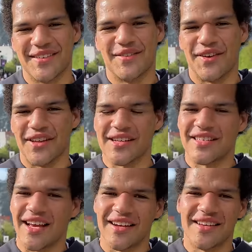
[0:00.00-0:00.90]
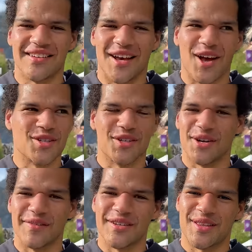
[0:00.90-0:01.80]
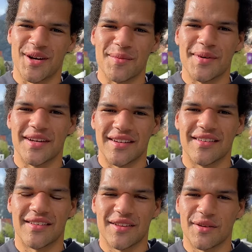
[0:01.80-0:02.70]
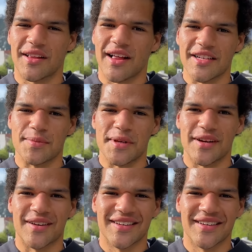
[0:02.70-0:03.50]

Feeling excited, also nervous though, but glad to be here.